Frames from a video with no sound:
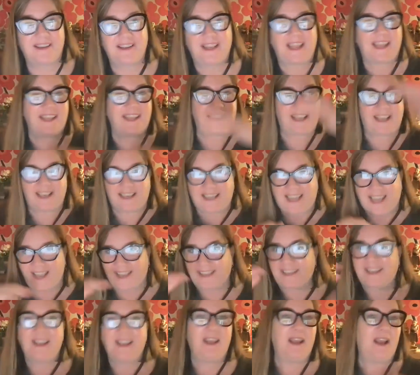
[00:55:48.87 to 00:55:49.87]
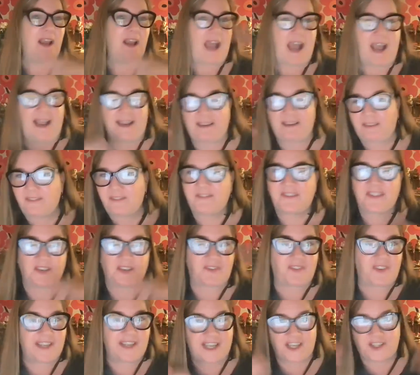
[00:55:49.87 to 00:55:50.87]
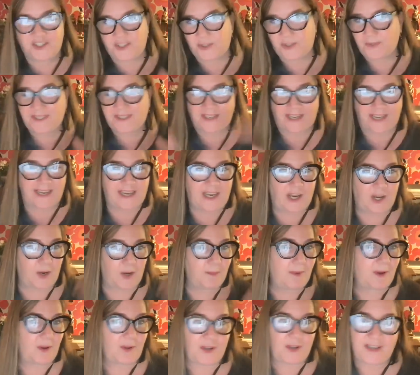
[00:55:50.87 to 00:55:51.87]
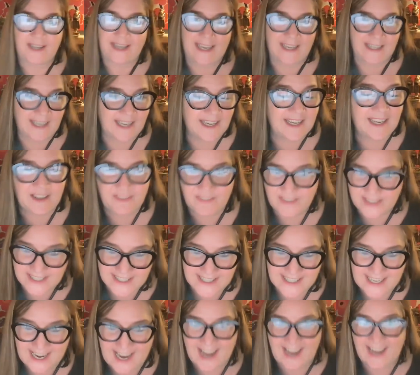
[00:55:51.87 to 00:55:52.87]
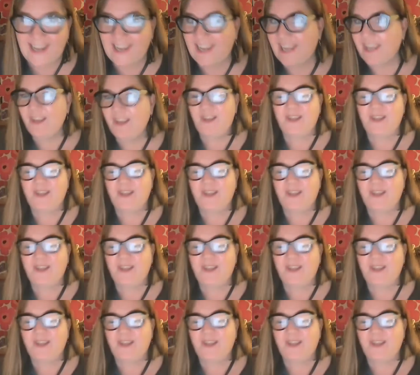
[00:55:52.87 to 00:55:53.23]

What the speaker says: Like, again, I have different issues that I care about on any given day.